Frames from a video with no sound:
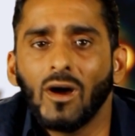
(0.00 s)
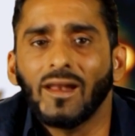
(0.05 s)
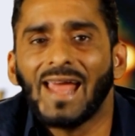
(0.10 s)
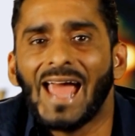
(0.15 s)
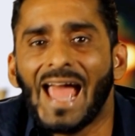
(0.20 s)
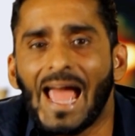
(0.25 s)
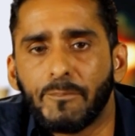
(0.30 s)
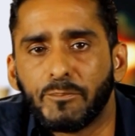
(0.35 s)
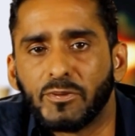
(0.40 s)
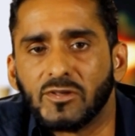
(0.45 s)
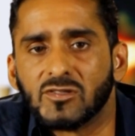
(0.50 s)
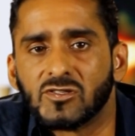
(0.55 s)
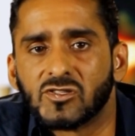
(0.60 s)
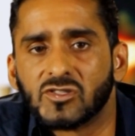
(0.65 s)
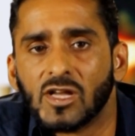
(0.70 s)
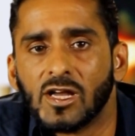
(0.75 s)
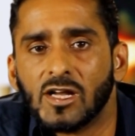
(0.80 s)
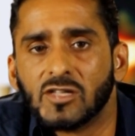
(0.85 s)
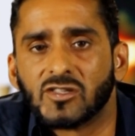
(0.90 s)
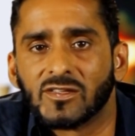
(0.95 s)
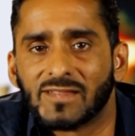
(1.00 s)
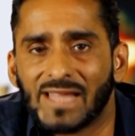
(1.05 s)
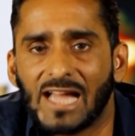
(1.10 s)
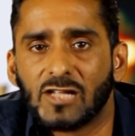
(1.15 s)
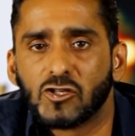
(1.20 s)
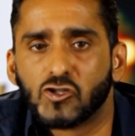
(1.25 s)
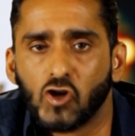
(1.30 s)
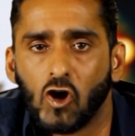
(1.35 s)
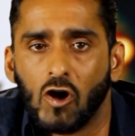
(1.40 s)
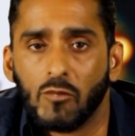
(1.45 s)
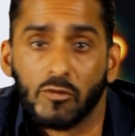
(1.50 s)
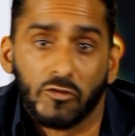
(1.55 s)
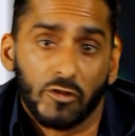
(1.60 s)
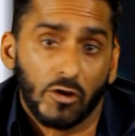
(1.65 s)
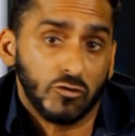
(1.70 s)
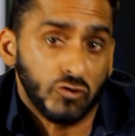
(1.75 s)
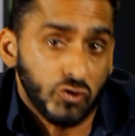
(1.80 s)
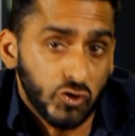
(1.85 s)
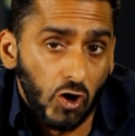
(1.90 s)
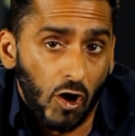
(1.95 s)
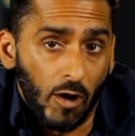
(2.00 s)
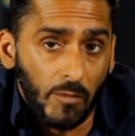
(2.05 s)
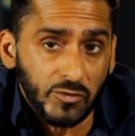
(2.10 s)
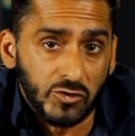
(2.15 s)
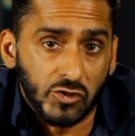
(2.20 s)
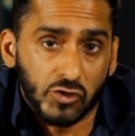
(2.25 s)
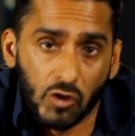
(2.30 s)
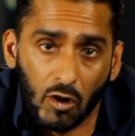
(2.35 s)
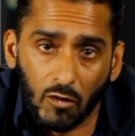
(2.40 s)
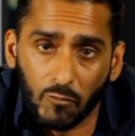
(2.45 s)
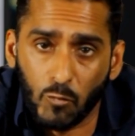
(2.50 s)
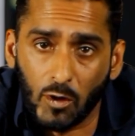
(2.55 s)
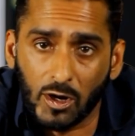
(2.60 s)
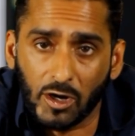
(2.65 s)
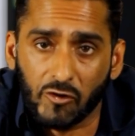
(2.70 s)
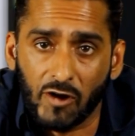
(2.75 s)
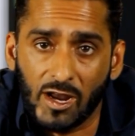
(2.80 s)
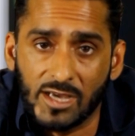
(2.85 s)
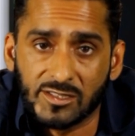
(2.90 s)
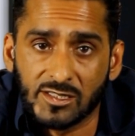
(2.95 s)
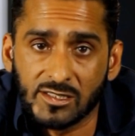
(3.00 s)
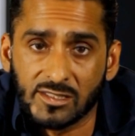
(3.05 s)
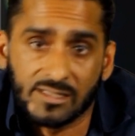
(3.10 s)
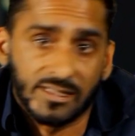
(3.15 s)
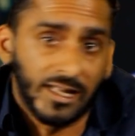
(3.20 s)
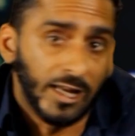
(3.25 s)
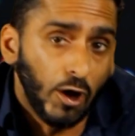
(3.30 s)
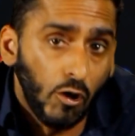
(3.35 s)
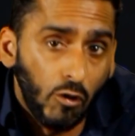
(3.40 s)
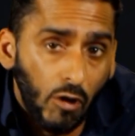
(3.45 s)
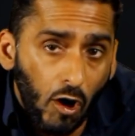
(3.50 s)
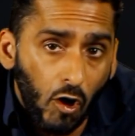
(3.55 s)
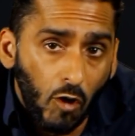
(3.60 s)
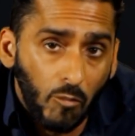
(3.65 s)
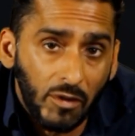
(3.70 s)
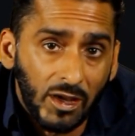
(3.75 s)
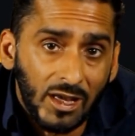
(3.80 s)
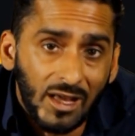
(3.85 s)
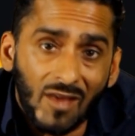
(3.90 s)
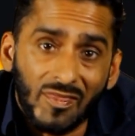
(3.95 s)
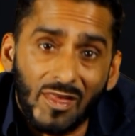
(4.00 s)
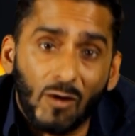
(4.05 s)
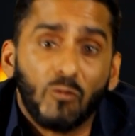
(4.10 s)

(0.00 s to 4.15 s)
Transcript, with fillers: what happens to that job or those jobs? Solve one crisis and then go home.